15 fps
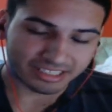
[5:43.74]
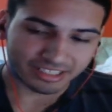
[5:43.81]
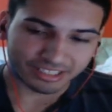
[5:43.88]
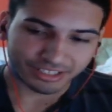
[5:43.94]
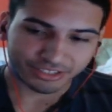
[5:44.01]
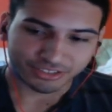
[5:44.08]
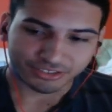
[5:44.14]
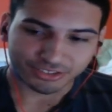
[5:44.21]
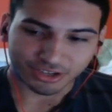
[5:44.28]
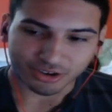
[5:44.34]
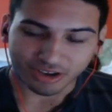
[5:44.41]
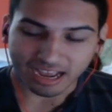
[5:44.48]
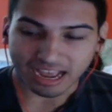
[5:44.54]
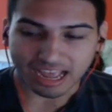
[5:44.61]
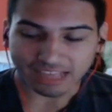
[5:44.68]
So
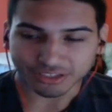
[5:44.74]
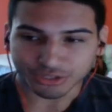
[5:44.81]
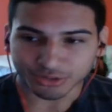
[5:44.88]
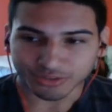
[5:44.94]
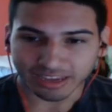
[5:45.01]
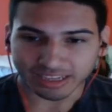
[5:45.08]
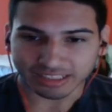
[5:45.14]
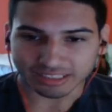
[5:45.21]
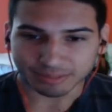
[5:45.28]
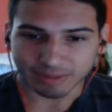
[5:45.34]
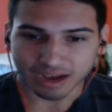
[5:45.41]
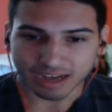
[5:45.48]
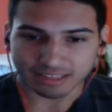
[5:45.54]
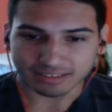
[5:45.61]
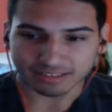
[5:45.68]
I had 2 vacant
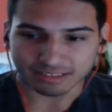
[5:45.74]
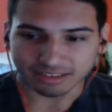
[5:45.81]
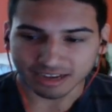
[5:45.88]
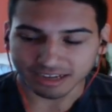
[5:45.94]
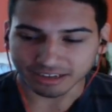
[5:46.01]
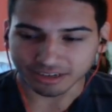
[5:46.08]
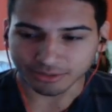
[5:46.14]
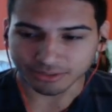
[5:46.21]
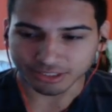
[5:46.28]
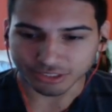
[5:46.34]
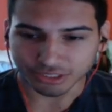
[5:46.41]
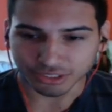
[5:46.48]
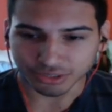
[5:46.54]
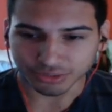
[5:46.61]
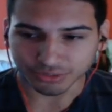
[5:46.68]
spots. I didn't know what to
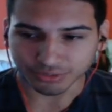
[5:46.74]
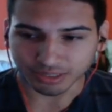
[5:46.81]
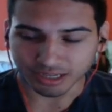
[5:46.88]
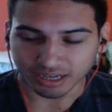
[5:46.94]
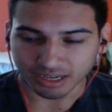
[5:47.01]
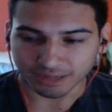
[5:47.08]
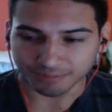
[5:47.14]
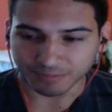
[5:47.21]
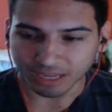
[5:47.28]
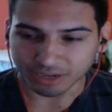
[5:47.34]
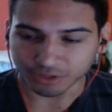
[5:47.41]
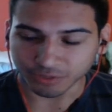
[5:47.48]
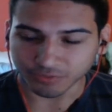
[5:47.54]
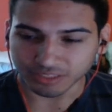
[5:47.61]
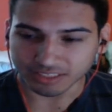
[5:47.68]
do. I
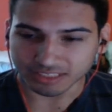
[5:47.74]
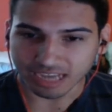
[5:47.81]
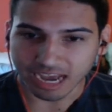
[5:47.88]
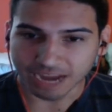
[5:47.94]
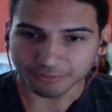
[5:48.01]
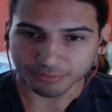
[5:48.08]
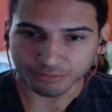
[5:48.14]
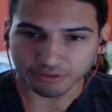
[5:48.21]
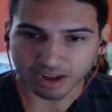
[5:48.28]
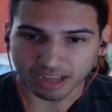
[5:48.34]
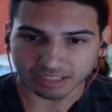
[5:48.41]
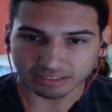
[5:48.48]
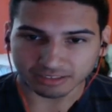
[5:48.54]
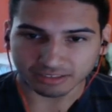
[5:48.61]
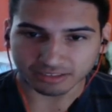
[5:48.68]
knew of this guy from
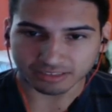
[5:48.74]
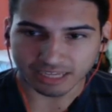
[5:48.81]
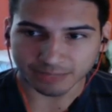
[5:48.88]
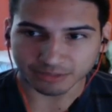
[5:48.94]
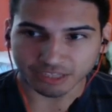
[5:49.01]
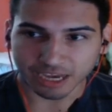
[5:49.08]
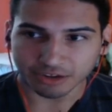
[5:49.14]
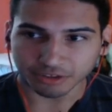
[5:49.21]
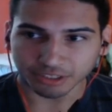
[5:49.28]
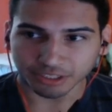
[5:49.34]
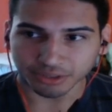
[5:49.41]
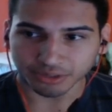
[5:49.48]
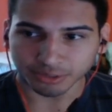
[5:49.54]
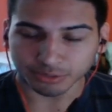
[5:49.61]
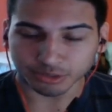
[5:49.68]
rank named
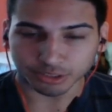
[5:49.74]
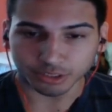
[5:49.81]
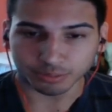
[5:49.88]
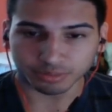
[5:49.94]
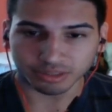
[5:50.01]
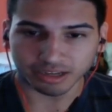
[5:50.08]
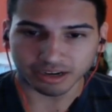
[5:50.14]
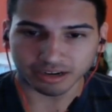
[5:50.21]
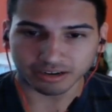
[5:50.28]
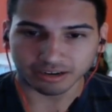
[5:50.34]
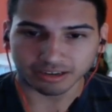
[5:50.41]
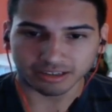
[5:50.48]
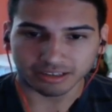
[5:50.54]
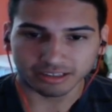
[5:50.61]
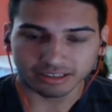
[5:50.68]
ShadowQ. He was a good player.
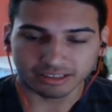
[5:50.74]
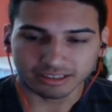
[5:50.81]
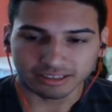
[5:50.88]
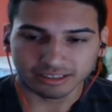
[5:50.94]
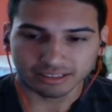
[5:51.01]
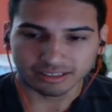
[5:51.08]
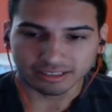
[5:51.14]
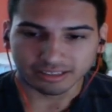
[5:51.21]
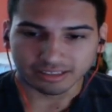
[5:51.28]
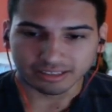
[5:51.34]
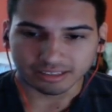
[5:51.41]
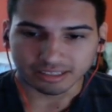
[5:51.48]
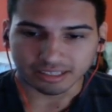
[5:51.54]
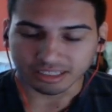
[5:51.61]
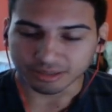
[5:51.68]

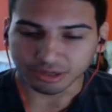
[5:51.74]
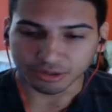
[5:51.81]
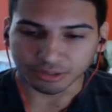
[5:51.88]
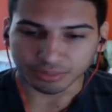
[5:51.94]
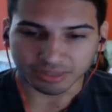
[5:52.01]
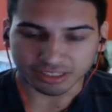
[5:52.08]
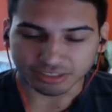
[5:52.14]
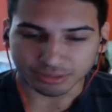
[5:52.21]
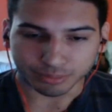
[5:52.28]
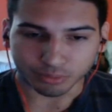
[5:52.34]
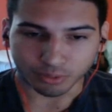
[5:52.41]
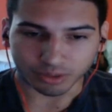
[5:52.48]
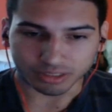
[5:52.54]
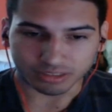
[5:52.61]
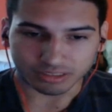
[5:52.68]
He only played
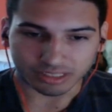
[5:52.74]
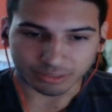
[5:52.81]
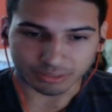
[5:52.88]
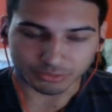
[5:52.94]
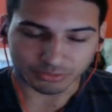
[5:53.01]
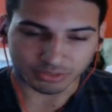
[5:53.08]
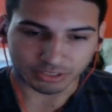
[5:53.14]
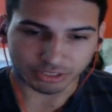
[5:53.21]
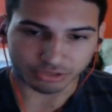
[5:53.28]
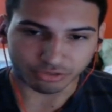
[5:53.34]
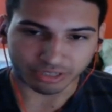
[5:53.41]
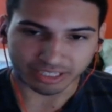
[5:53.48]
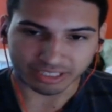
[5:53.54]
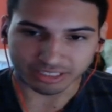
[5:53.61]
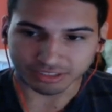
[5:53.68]
supports. He was really
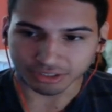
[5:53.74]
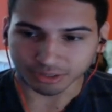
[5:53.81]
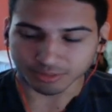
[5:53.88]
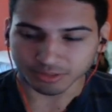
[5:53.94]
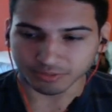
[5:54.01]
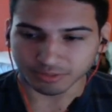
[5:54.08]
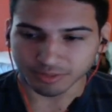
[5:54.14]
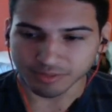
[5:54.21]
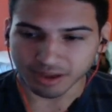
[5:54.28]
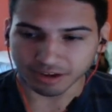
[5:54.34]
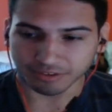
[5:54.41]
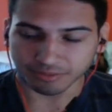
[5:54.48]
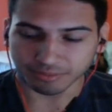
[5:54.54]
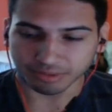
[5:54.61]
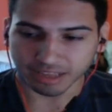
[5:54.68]
green in terms of competitive
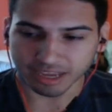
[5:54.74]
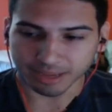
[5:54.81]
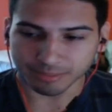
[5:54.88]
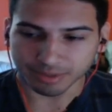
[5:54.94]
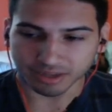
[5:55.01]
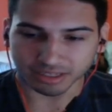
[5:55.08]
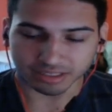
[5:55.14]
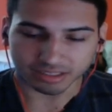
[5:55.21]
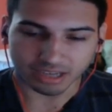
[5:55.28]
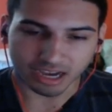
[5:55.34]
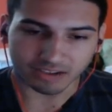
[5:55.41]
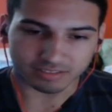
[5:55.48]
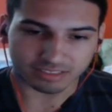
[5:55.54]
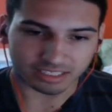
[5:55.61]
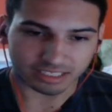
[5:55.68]
play, but
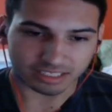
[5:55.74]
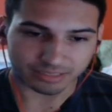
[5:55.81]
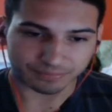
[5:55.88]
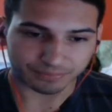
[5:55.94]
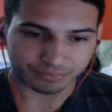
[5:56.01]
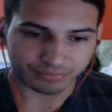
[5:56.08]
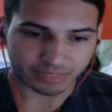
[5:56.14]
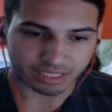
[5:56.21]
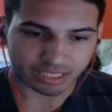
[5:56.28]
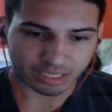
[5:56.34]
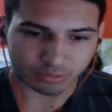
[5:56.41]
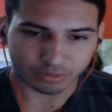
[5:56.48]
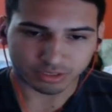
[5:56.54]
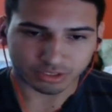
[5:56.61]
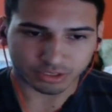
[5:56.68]
obviously he
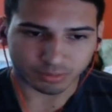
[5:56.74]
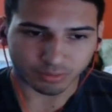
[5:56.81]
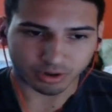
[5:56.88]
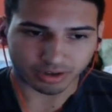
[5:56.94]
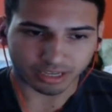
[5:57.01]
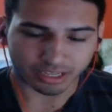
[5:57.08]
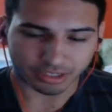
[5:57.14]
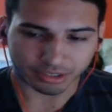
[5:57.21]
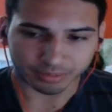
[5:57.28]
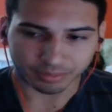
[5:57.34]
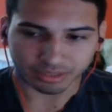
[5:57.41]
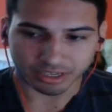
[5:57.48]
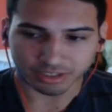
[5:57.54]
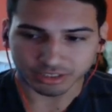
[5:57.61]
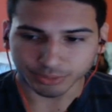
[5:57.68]
was a smart and good
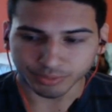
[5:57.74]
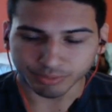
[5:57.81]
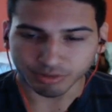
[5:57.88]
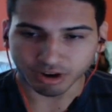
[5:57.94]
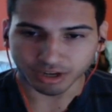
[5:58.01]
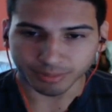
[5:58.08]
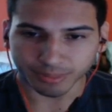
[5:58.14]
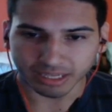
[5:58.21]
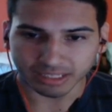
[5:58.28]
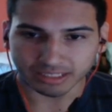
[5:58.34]
player, so we brought him in.